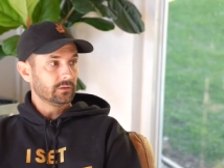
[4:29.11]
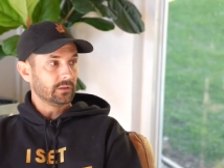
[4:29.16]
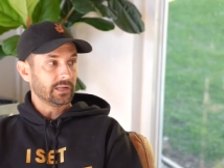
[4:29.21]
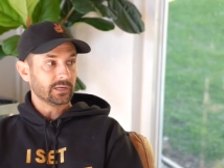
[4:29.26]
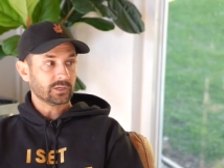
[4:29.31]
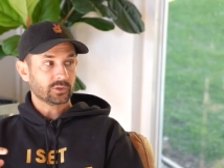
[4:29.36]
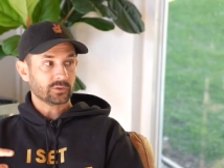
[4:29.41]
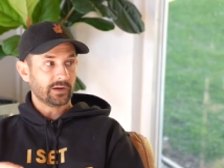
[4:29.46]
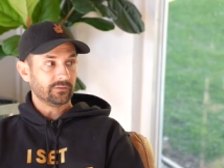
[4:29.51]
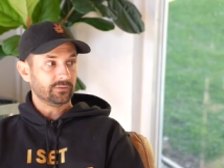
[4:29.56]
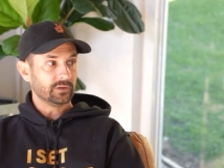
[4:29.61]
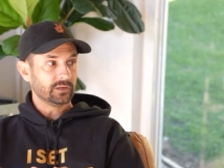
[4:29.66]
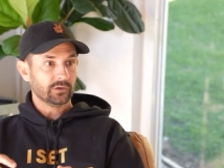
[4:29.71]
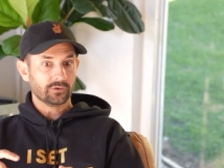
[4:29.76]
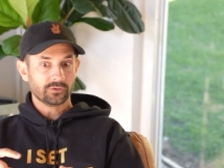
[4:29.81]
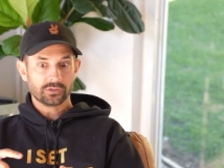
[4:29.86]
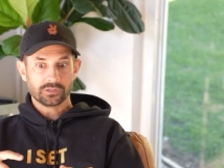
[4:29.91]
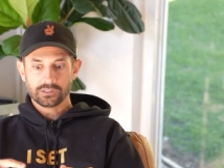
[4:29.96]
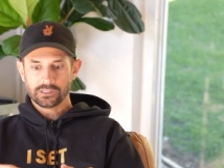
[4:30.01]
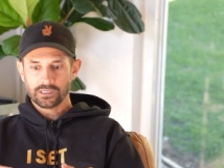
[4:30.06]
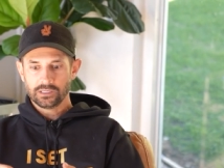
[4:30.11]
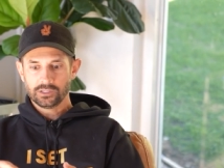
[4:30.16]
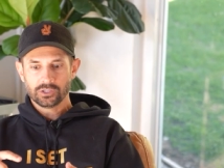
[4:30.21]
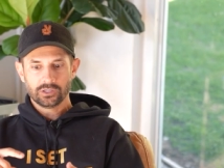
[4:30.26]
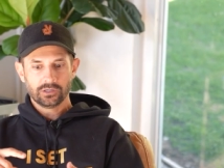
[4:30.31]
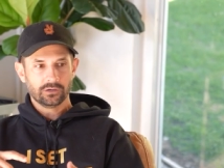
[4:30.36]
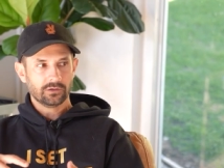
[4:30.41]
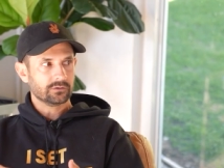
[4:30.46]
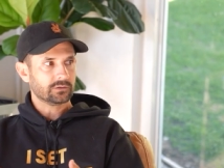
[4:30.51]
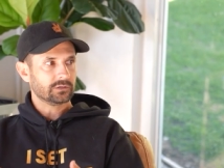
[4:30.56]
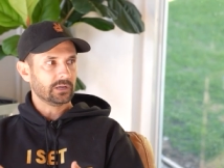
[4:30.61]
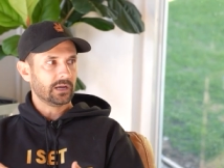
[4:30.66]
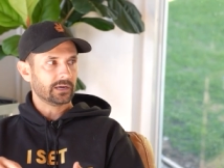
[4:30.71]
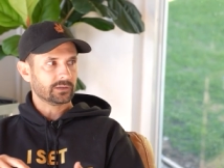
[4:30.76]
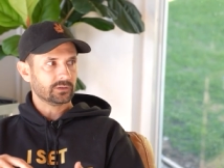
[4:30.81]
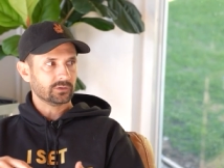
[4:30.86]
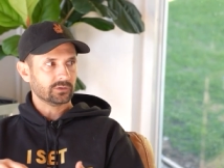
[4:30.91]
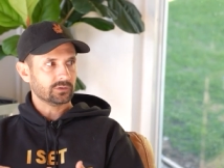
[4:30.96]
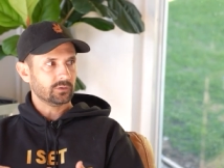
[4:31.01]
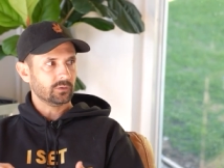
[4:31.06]
A lot of traveling nurses, engineers,
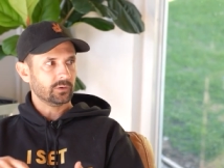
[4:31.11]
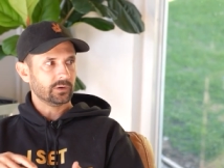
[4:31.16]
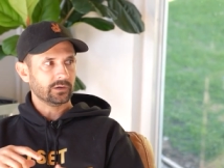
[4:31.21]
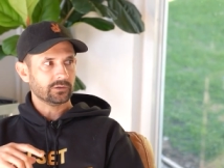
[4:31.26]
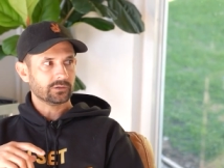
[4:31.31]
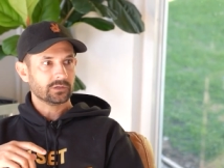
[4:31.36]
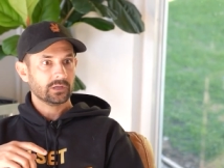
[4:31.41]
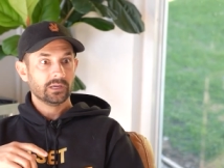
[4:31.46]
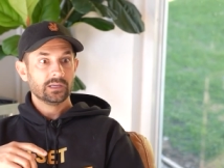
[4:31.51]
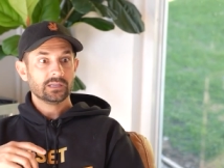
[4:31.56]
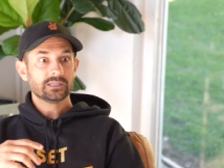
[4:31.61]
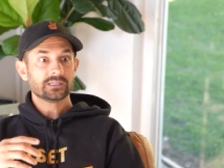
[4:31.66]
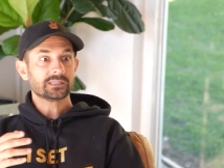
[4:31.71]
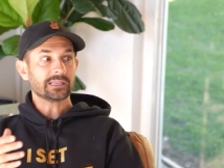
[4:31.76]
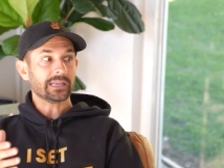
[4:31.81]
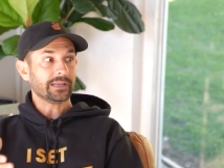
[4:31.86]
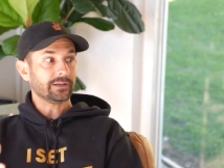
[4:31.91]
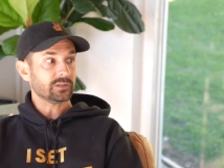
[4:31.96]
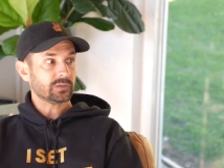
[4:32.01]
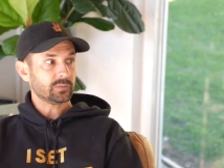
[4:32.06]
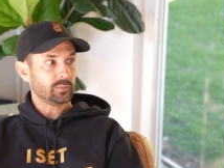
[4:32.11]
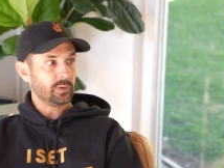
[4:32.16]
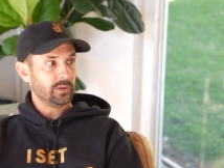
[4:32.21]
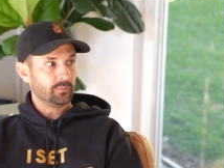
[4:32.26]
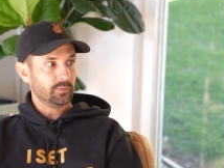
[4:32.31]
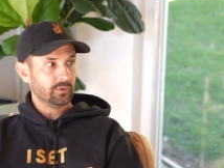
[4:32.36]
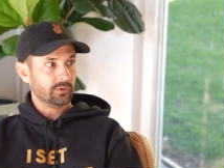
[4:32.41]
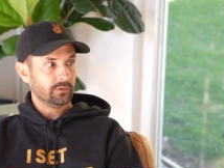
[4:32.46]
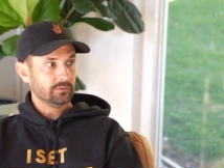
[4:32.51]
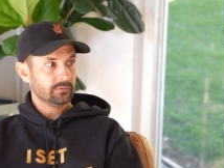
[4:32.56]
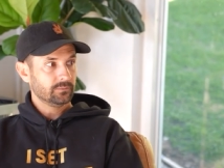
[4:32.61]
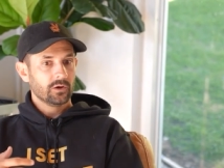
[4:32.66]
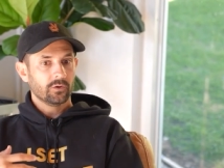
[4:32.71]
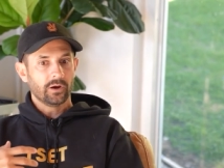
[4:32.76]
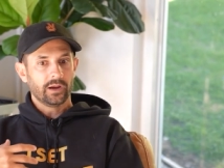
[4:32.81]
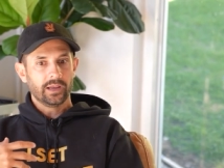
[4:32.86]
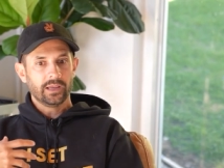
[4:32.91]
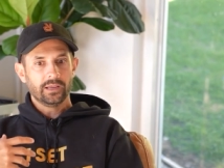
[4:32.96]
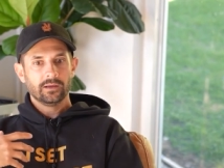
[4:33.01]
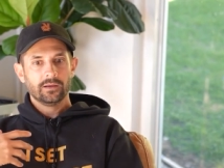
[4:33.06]
doctors, lawyers, mm-hmm. salespeople,
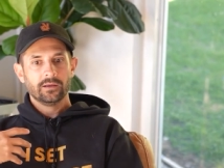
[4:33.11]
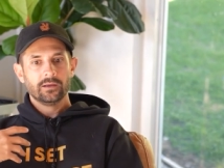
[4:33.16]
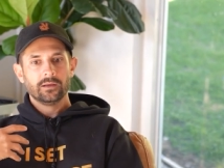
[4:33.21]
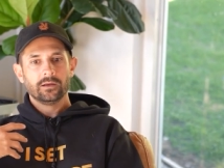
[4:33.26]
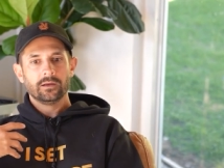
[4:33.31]
right?